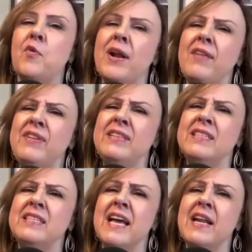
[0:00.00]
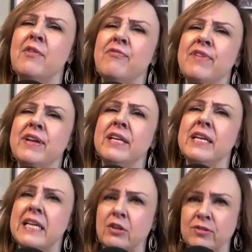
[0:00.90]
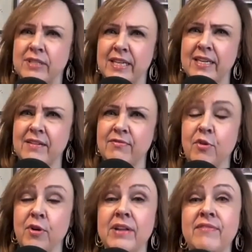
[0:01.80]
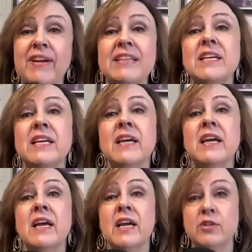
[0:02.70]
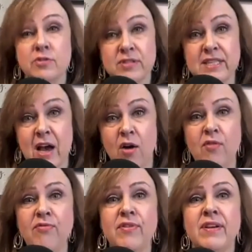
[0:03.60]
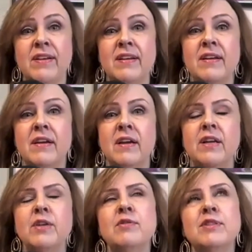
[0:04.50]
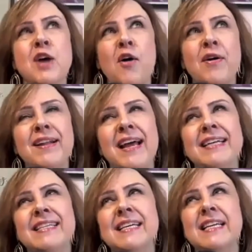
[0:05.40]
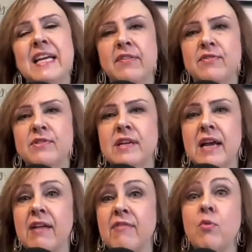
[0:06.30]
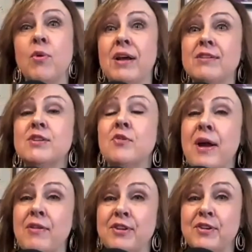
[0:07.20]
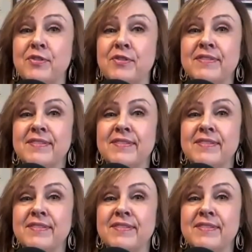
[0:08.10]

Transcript: What if instead of feeling guilty for investing in yourself, you saw it as a gift to everyone else around you?